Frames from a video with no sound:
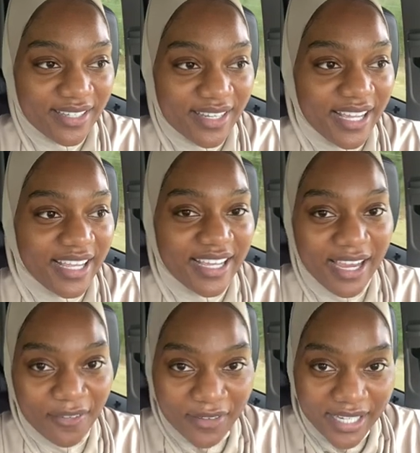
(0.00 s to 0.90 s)
and I
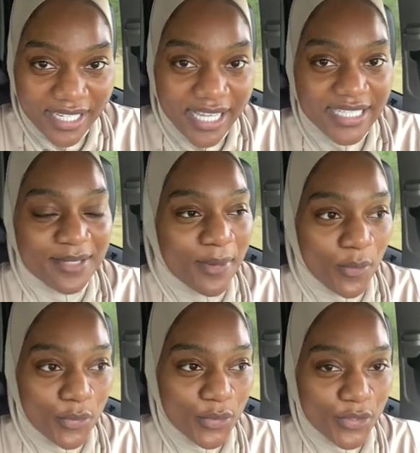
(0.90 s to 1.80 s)
got ready, I did my
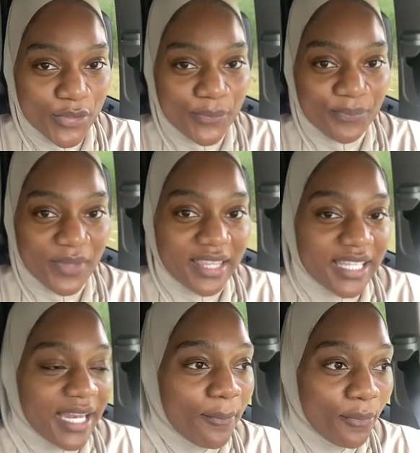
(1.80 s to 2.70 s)
wudu, and then
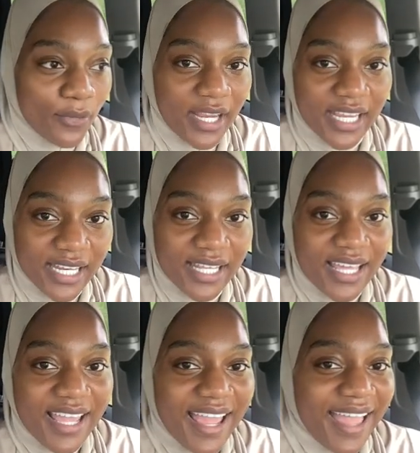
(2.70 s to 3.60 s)
I prayed.
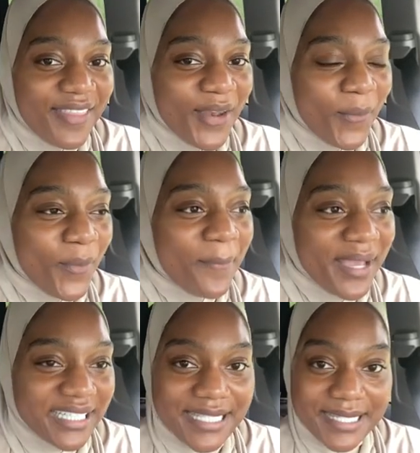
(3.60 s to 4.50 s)
And then I went back
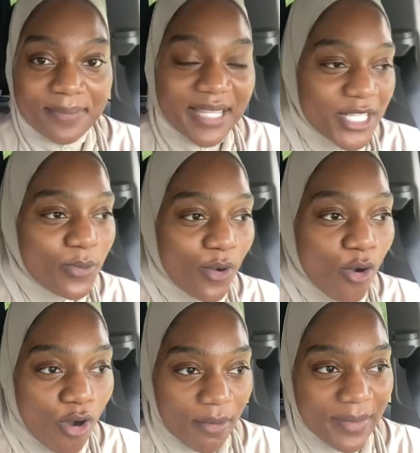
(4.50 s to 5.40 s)
to sleep. That's what
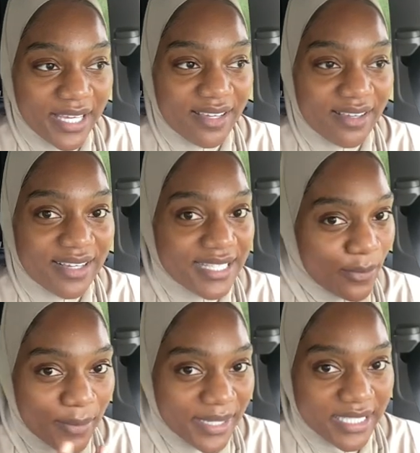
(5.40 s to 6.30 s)
caught me, because I
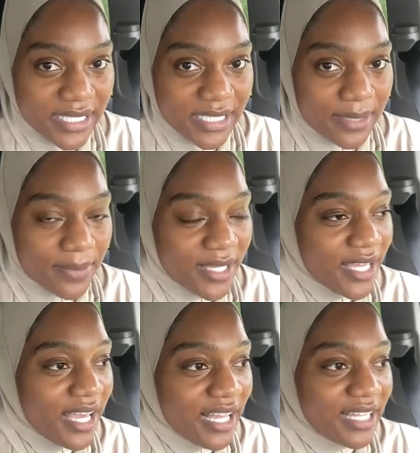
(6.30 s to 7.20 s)
went back to sleep.
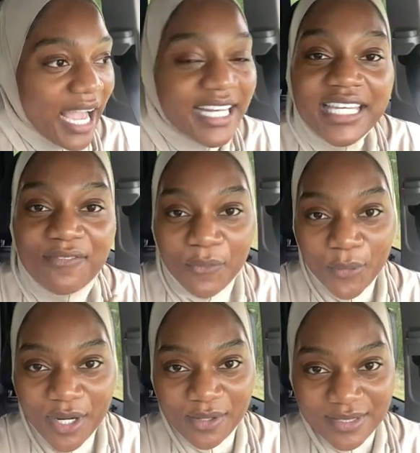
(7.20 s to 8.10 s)
I didn't even
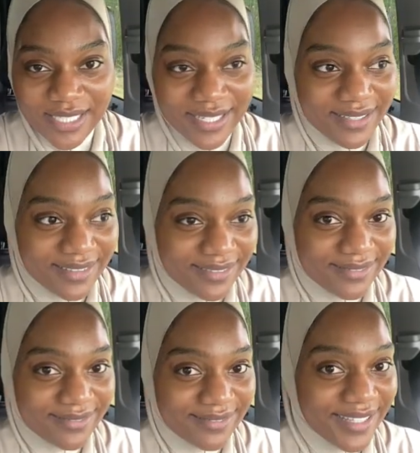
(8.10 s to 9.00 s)
work out today.
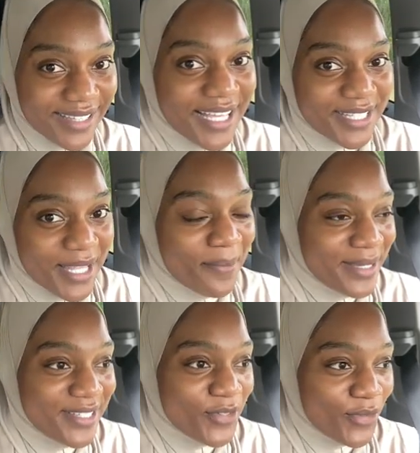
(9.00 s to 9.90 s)
And that
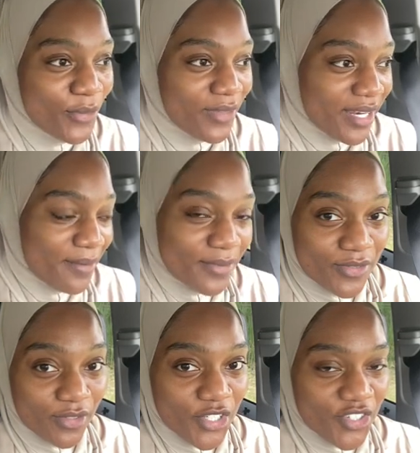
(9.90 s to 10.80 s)
means you know that I was
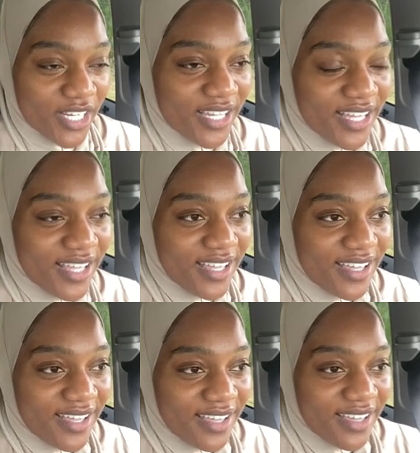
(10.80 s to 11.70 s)
rushing.
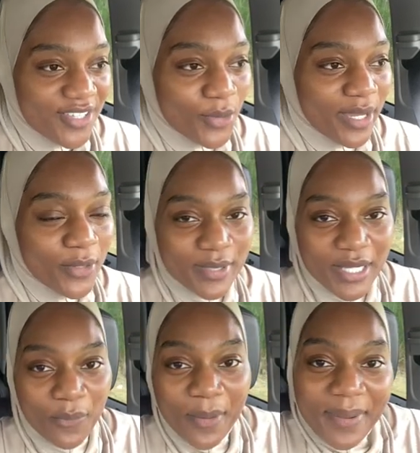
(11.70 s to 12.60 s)
So anyways, I
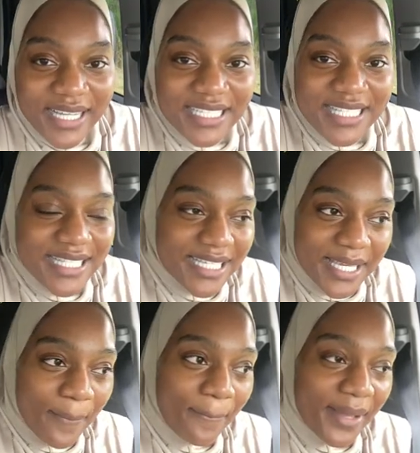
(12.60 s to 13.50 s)
went back to sleep.
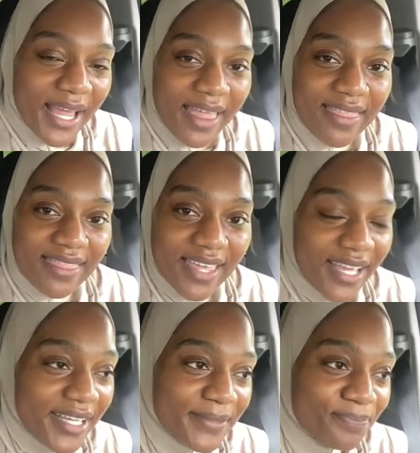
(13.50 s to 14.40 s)
And
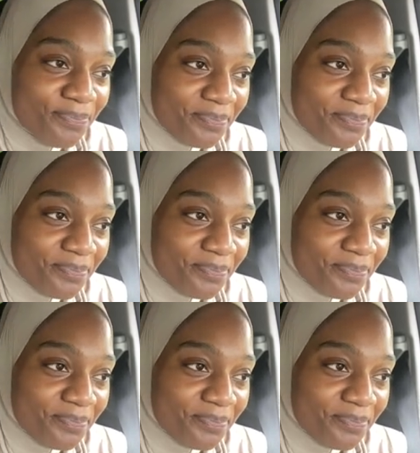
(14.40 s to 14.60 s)
then